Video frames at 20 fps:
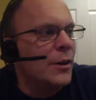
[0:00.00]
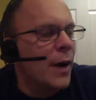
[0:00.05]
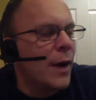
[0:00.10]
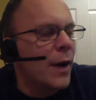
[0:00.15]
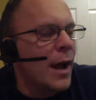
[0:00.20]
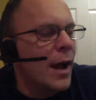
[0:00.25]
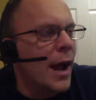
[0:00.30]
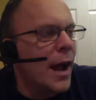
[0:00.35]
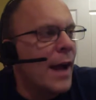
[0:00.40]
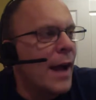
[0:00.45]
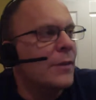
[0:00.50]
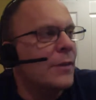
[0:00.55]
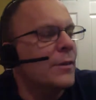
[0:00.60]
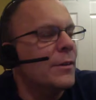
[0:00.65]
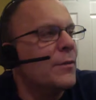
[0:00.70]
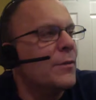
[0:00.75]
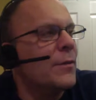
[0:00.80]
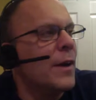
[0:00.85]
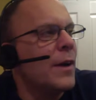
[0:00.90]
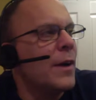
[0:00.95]
I don't know
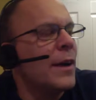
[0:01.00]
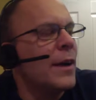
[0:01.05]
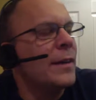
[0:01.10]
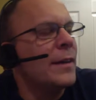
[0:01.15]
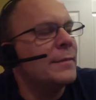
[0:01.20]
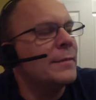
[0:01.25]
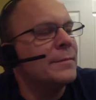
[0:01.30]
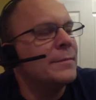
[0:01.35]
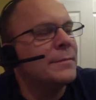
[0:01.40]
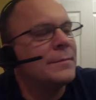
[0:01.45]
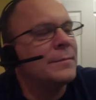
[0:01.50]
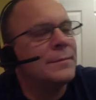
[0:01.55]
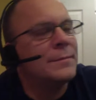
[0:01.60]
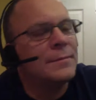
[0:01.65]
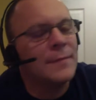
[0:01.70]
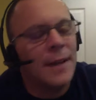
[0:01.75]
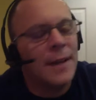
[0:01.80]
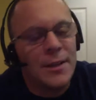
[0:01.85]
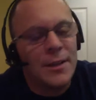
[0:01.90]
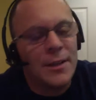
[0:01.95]
if I
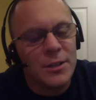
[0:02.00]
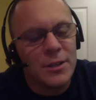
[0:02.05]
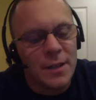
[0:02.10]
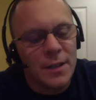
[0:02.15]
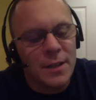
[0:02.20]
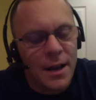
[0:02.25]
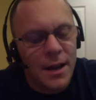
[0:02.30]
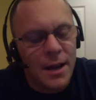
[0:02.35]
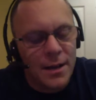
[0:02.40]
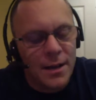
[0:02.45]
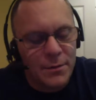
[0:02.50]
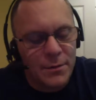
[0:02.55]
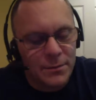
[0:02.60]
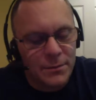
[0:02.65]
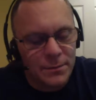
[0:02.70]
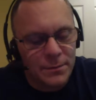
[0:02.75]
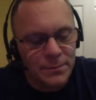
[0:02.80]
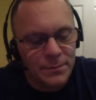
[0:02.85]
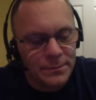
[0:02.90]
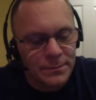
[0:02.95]
just kind of
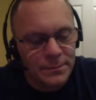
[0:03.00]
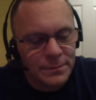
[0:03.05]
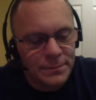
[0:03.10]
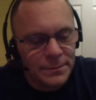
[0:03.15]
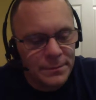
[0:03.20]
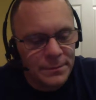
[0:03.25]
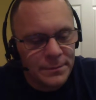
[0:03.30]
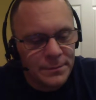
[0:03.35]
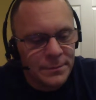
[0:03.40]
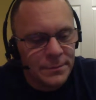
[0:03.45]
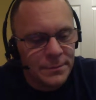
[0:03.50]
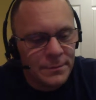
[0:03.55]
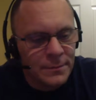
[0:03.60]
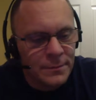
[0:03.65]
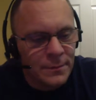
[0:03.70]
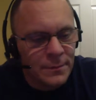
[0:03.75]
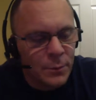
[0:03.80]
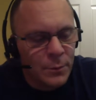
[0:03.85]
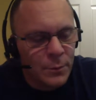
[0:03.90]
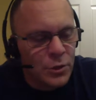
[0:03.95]

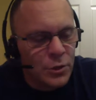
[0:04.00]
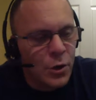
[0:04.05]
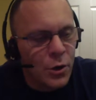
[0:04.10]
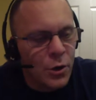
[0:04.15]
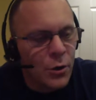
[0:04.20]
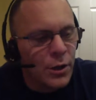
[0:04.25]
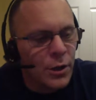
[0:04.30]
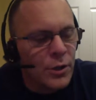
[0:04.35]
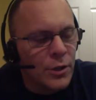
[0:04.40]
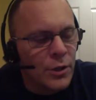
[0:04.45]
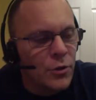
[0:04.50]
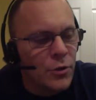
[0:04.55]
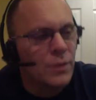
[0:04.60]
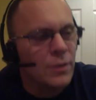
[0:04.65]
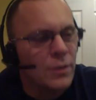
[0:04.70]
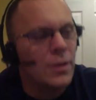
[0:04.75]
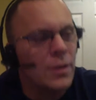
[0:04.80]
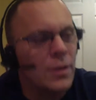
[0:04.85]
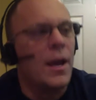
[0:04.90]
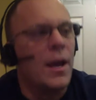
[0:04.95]
was totally drawn
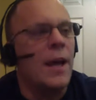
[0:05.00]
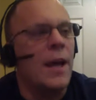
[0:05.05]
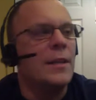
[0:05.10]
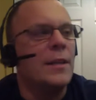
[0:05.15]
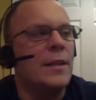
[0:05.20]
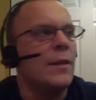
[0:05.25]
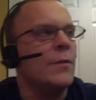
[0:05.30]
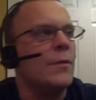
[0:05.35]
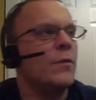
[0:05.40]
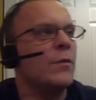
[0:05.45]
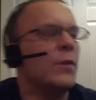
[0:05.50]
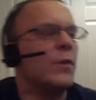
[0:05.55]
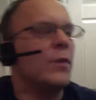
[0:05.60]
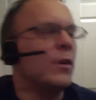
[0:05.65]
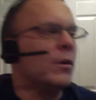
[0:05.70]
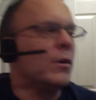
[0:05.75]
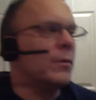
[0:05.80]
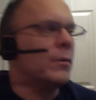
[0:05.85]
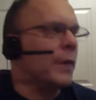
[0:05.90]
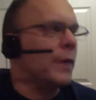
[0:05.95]
to the idea of the
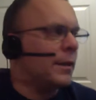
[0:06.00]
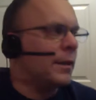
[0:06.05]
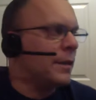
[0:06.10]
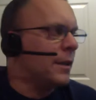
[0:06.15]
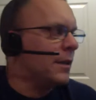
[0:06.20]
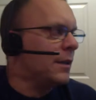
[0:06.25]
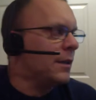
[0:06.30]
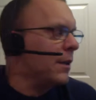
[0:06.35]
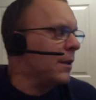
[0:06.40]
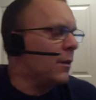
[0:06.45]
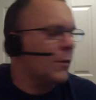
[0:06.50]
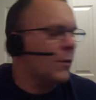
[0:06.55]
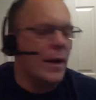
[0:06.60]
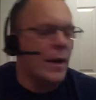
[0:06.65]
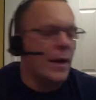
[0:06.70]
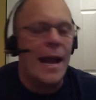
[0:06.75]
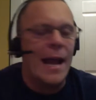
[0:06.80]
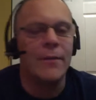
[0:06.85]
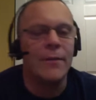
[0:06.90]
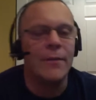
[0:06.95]
film and didn't know if
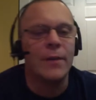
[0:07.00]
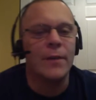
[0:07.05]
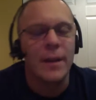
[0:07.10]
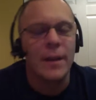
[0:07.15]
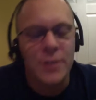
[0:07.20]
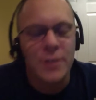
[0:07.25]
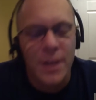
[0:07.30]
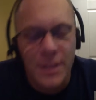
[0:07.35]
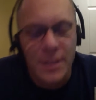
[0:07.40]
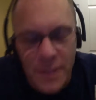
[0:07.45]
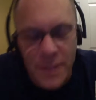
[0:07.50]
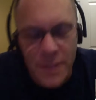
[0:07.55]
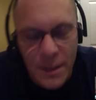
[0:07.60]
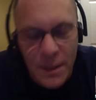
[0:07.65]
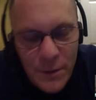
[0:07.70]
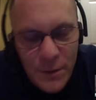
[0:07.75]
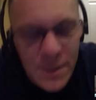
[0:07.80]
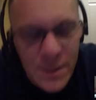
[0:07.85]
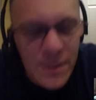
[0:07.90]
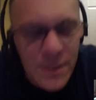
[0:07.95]
I'd ever get a chance to
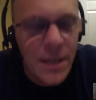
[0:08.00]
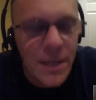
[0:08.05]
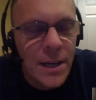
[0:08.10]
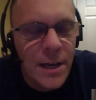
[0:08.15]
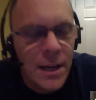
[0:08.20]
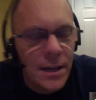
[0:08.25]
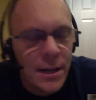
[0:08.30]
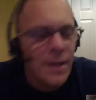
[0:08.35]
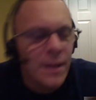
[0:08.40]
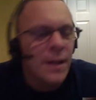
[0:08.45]
even see it.